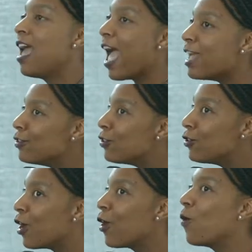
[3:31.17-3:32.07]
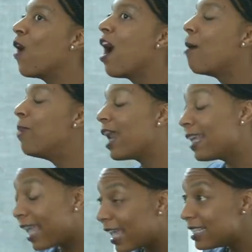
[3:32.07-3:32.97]
And so, but I
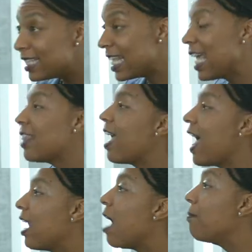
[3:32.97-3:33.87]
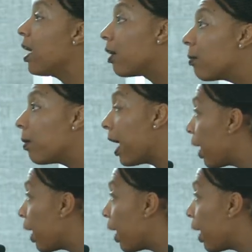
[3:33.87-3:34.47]
can say that um, Arab,